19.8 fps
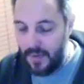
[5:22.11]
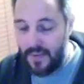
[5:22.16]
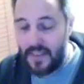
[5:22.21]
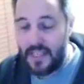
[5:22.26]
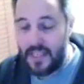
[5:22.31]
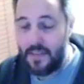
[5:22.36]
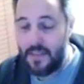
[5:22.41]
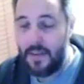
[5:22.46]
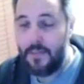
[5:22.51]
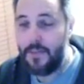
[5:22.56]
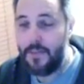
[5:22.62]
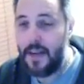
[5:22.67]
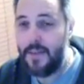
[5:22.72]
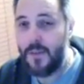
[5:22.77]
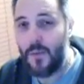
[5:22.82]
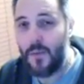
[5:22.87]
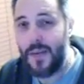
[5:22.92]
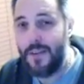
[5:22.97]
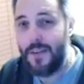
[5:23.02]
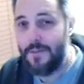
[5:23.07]
even a
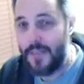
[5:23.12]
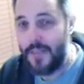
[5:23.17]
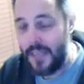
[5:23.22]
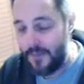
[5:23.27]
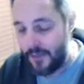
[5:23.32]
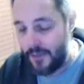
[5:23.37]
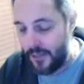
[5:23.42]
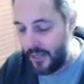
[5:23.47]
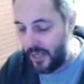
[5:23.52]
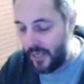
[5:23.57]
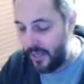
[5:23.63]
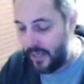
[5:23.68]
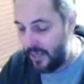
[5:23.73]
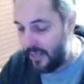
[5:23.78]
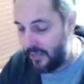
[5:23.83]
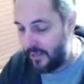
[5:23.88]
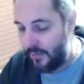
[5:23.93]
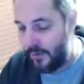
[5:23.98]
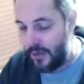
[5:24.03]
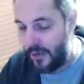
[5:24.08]
75-25 cut
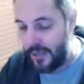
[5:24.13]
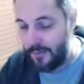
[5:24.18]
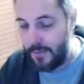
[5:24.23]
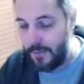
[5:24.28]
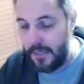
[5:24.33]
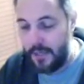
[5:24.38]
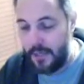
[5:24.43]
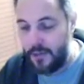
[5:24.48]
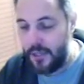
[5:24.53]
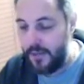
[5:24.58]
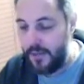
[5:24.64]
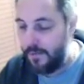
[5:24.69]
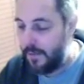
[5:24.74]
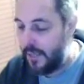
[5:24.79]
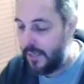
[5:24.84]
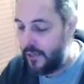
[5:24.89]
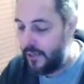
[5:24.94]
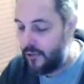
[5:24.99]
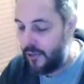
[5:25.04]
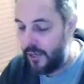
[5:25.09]
as far as PG,
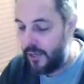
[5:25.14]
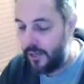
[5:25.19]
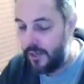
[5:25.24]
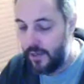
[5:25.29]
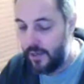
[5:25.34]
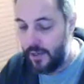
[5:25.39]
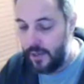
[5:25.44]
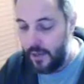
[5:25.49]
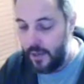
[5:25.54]
VG.